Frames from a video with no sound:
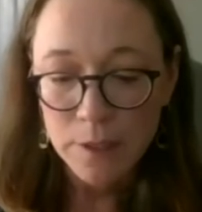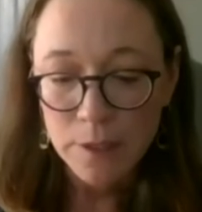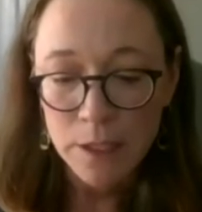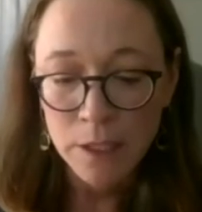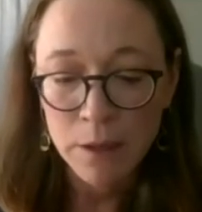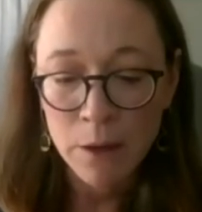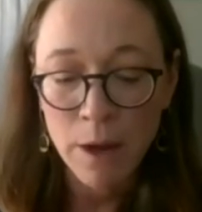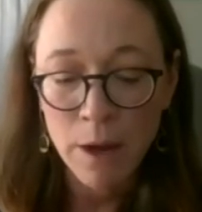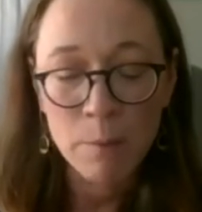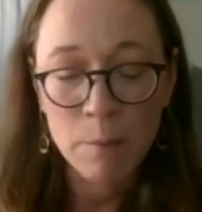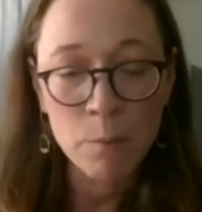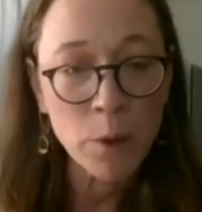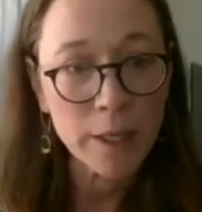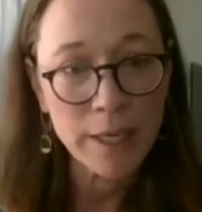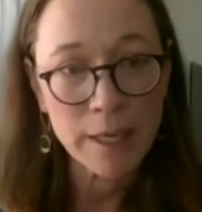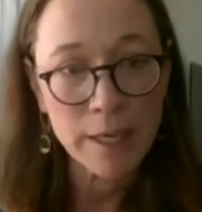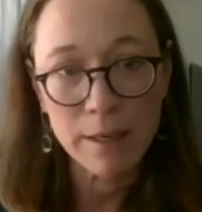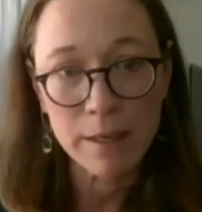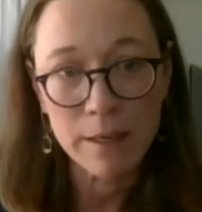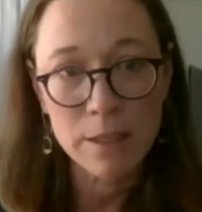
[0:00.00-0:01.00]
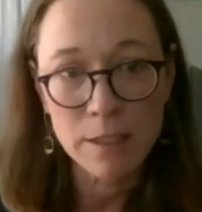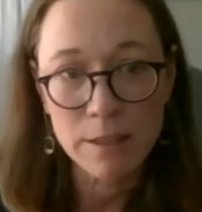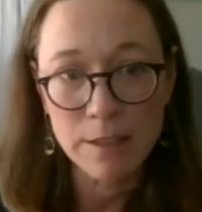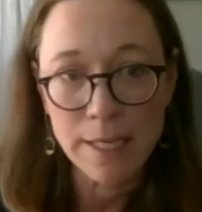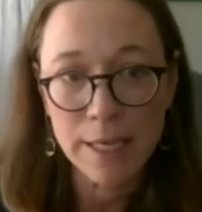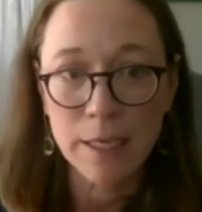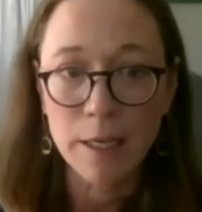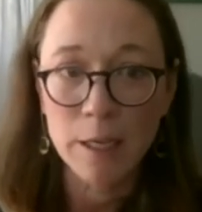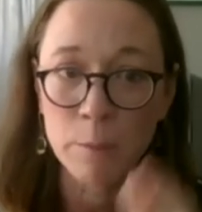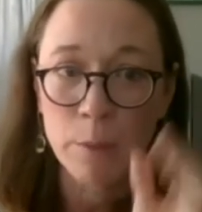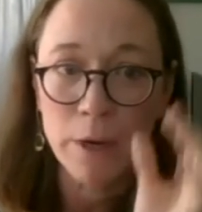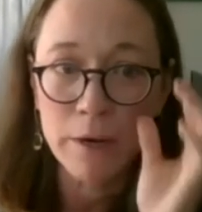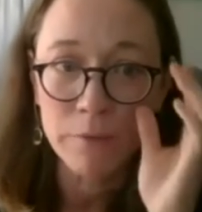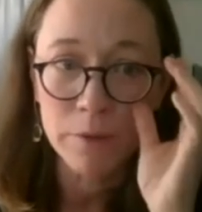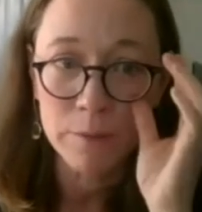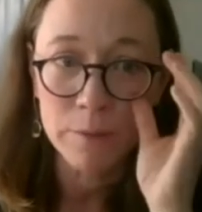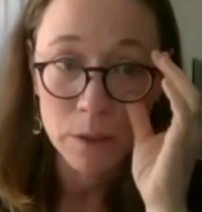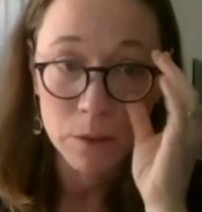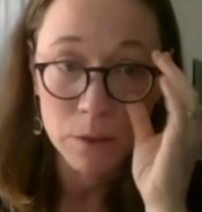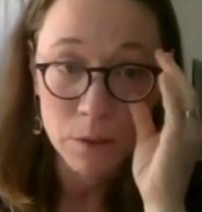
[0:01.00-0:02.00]
you know, I'm working and she's taking a
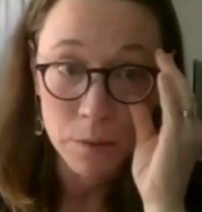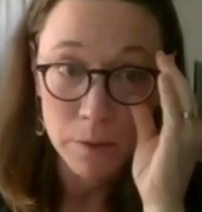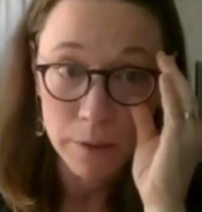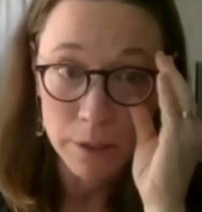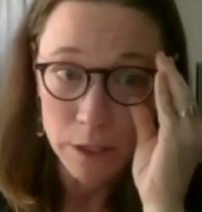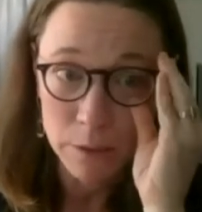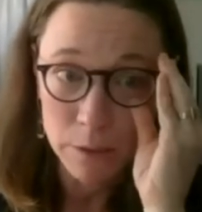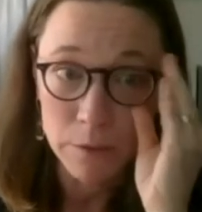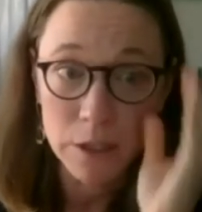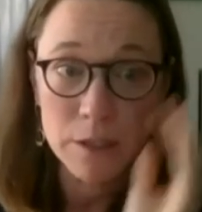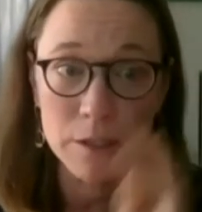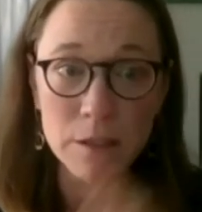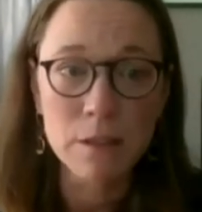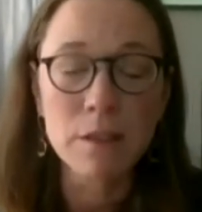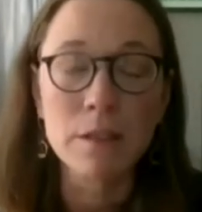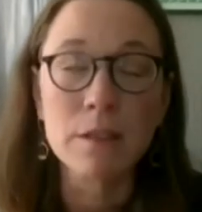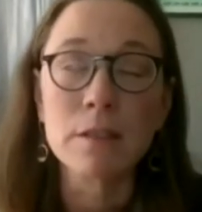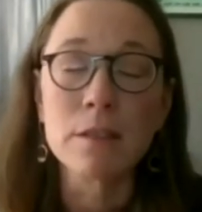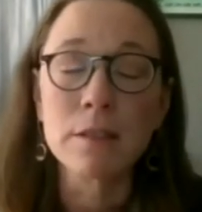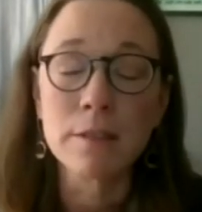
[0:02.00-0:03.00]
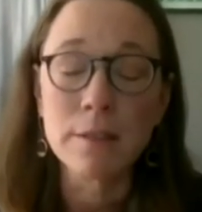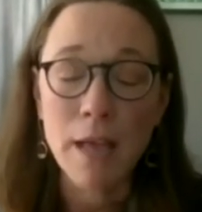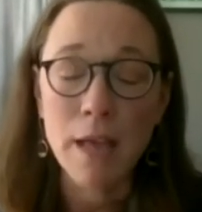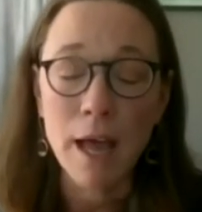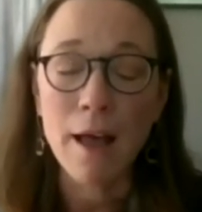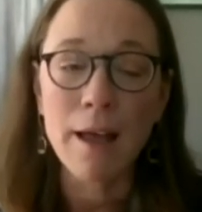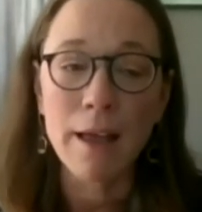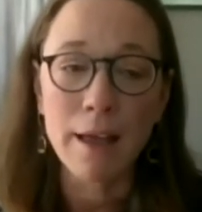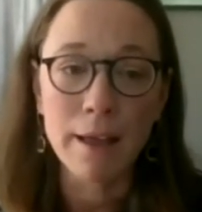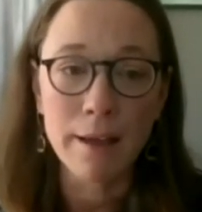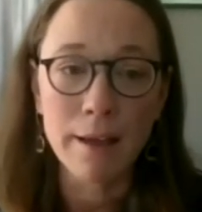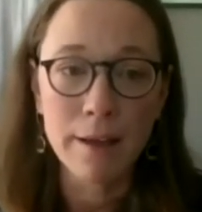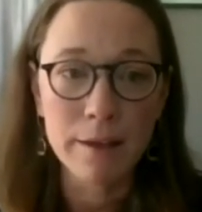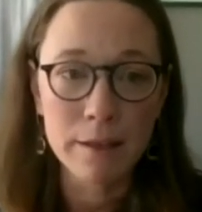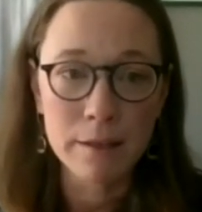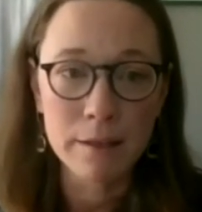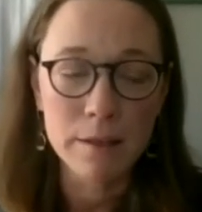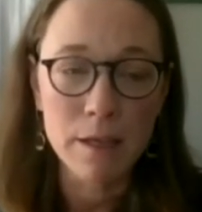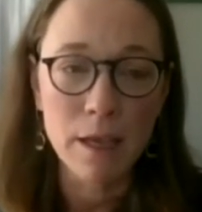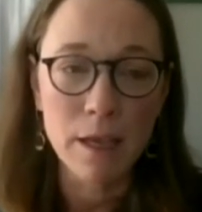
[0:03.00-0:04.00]
break from school, and she would just sigh
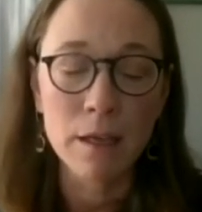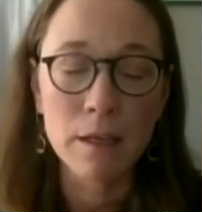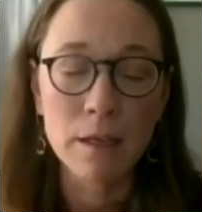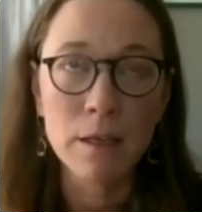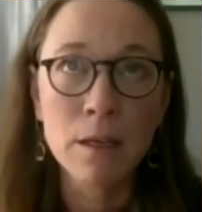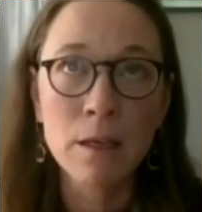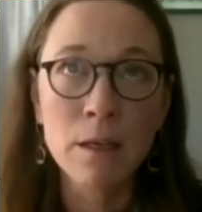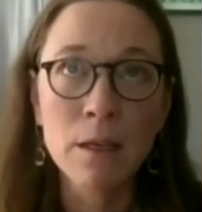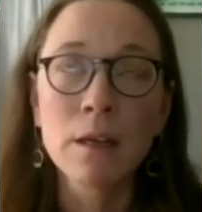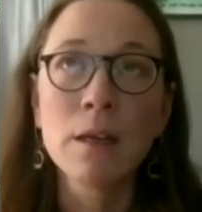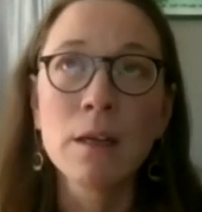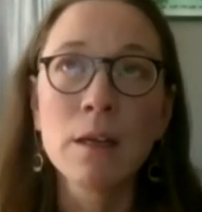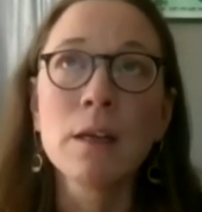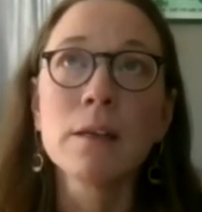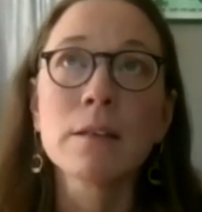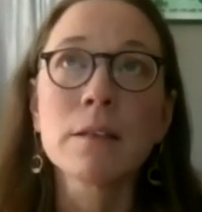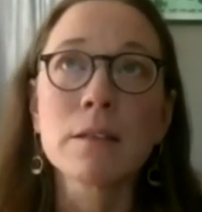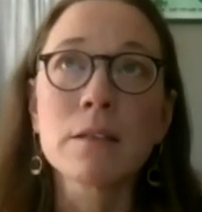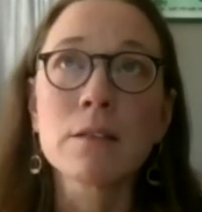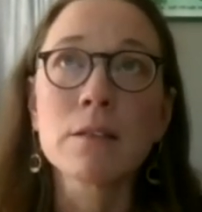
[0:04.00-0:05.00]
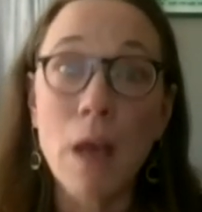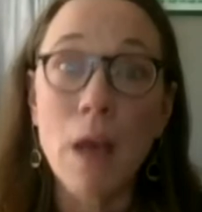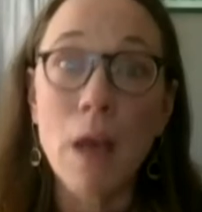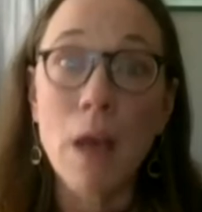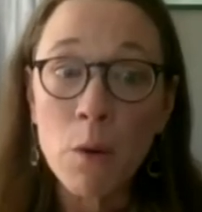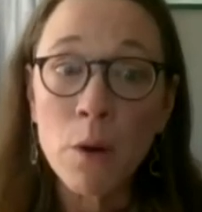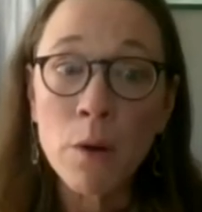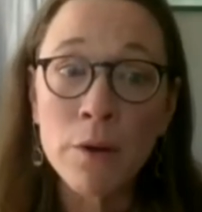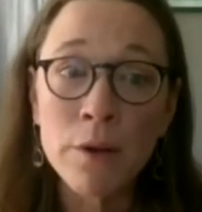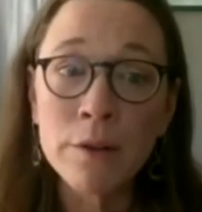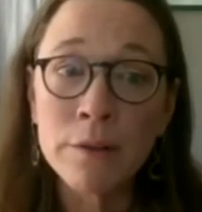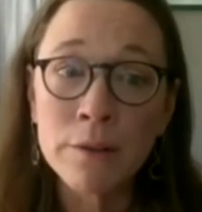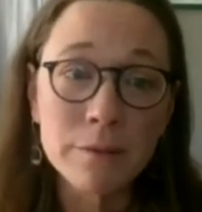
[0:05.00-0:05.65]
and say, so,